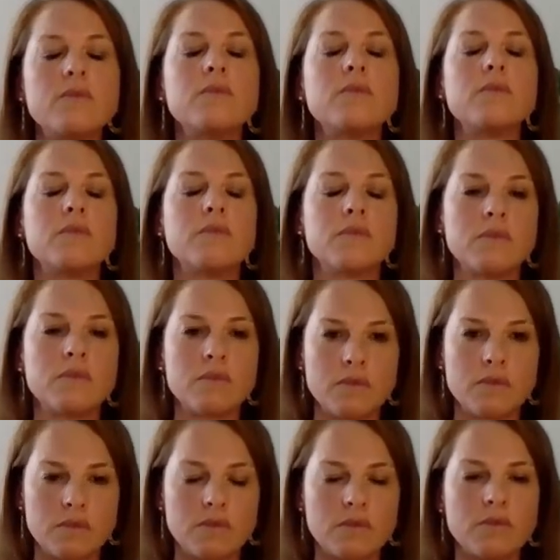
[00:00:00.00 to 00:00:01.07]

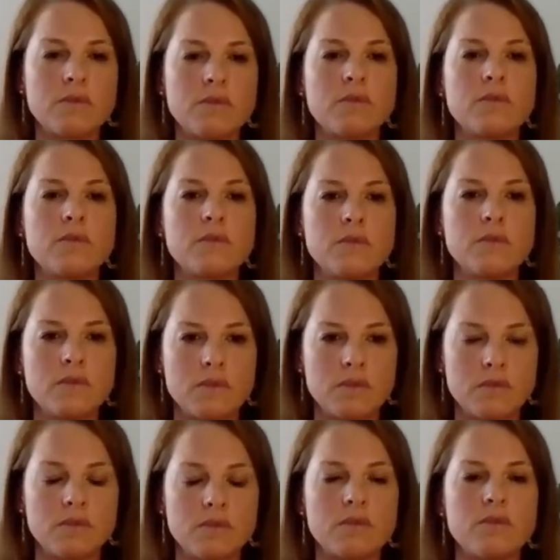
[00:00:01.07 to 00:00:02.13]

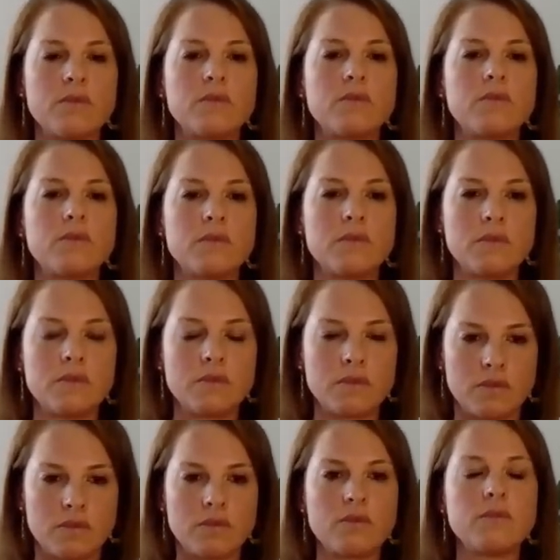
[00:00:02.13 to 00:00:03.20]

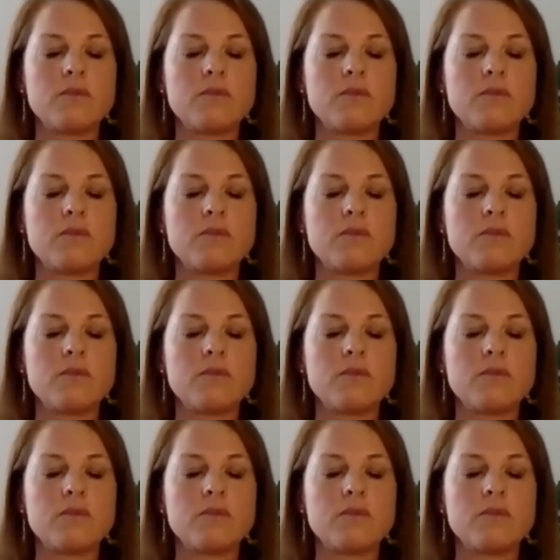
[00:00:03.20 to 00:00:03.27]
No words are spoken by the person on screen.